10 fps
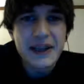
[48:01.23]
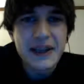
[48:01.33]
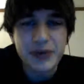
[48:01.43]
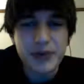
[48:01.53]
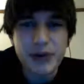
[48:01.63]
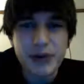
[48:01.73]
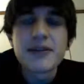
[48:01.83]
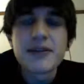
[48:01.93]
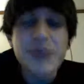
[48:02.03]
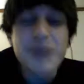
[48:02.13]
Yeah, I'm
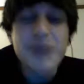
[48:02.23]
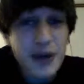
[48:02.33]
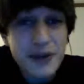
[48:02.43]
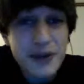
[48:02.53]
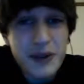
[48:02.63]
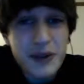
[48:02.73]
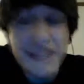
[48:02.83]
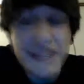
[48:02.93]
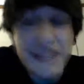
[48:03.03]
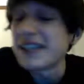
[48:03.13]
sorry. Okay,
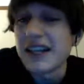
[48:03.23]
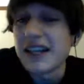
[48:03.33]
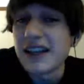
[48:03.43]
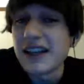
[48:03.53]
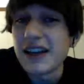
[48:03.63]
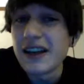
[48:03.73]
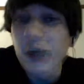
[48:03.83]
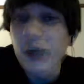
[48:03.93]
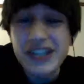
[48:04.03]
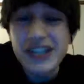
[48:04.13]
bro. What's
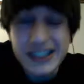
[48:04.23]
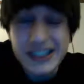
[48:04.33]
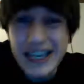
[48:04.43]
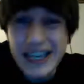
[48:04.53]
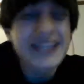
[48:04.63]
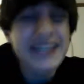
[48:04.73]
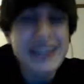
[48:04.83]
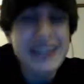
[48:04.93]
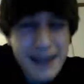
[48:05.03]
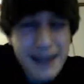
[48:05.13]
okay for this one is
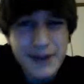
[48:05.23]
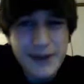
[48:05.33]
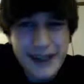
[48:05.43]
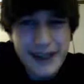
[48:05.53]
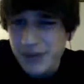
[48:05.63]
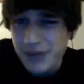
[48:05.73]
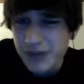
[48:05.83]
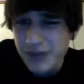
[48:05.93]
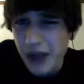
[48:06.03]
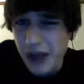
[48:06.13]
what he just said.
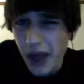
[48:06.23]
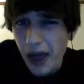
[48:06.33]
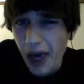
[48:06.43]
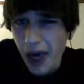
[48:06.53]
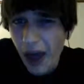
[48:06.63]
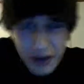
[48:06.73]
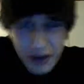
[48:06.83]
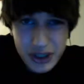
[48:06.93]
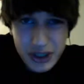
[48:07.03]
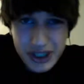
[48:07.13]
Because he now moved on
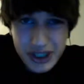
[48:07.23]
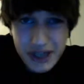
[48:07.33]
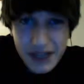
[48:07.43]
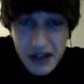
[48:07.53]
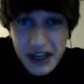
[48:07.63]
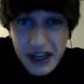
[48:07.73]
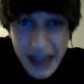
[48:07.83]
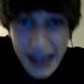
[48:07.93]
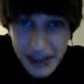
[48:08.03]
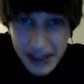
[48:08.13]
to
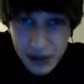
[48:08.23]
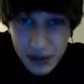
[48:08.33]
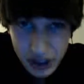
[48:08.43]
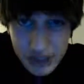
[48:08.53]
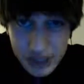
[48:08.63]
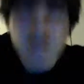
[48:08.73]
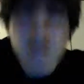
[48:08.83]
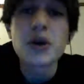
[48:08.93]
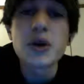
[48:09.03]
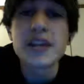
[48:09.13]
other Christians other
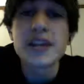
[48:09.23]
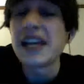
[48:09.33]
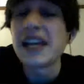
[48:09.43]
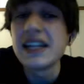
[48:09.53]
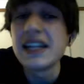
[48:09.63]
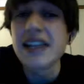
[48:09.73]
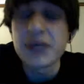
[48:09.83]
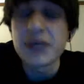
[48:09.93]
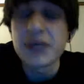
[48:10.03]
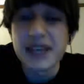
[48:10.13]
than Catholic Christians.
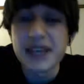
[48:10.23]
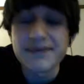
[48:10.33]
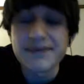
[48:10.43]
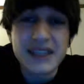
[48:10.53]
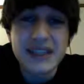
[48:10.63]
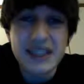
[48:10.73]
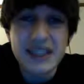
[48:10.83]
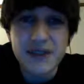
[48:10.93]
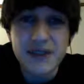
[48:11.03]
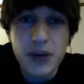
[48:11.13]
Which, once again, he didn't
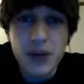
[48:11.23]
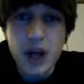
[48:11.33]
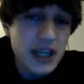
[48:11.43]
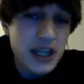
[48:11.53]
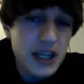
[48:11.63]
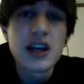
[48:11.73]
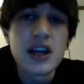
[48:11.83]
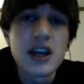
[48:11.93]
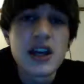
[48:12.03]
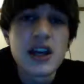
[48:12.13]
say Catholic right. Once again,
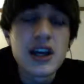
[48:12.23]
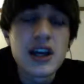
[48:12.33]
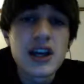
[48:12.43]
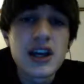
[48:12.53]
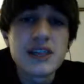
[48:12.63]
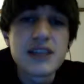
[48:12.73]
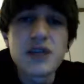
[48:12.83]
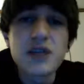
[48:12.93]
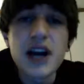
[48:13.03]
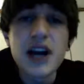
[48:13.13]
he said fucking wrong
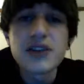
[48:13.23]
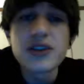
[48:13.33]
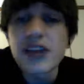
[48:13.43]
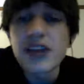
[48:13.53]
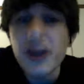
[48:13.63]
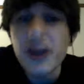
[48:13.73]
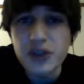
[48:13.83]
because he's stupid.